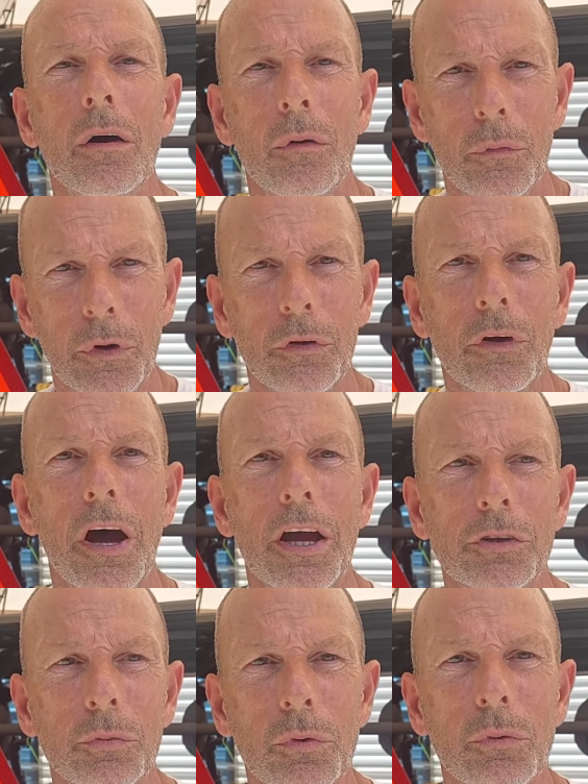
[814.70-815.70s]
real
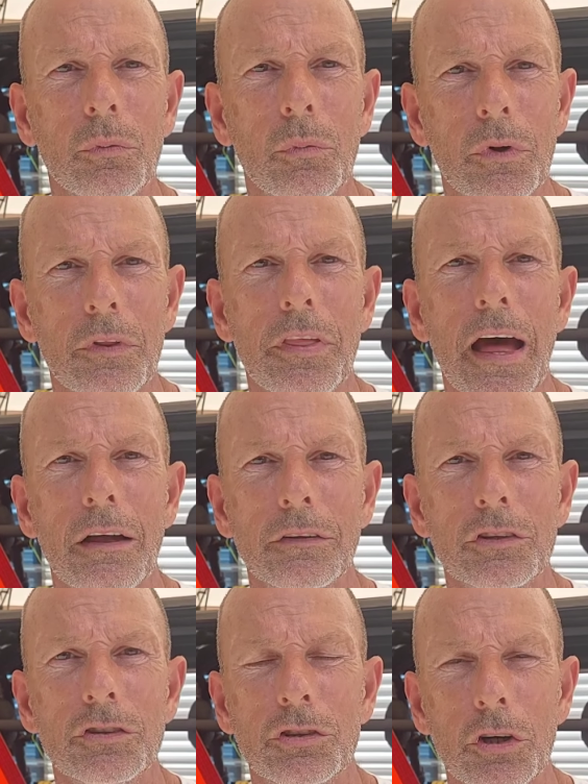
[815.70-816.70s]
nice without
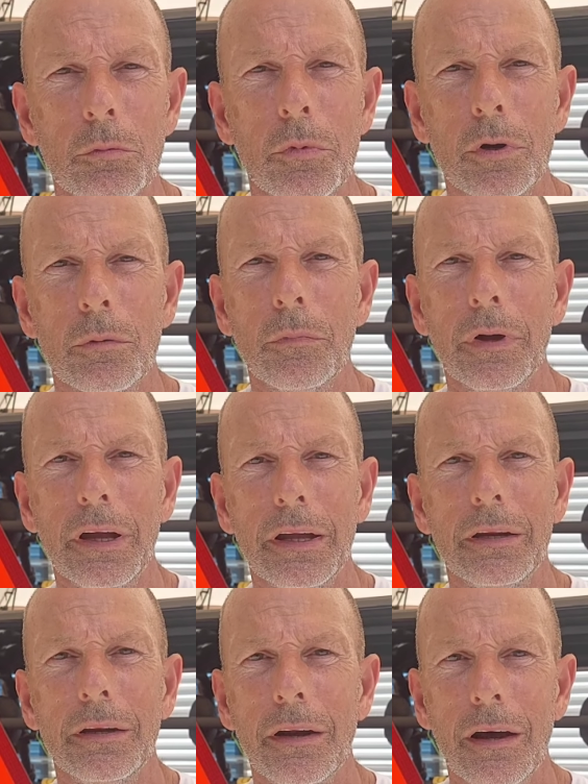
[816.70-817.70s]
disturbing them
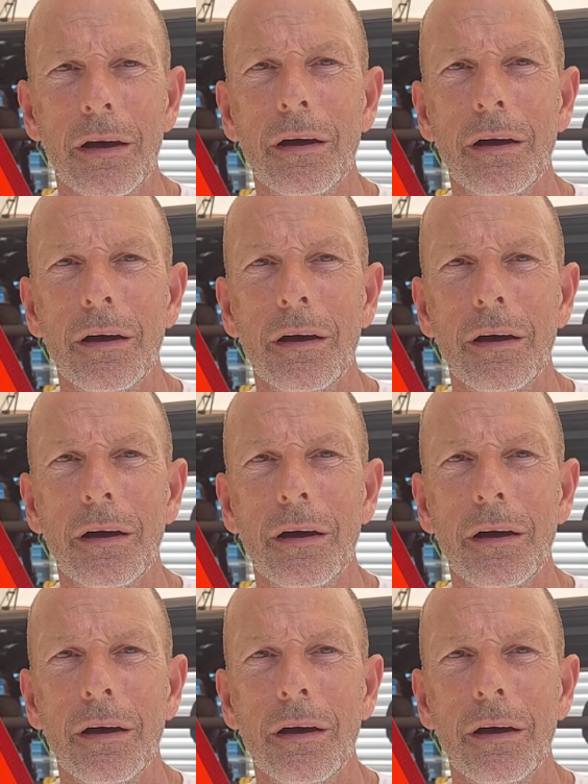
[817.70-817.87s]
and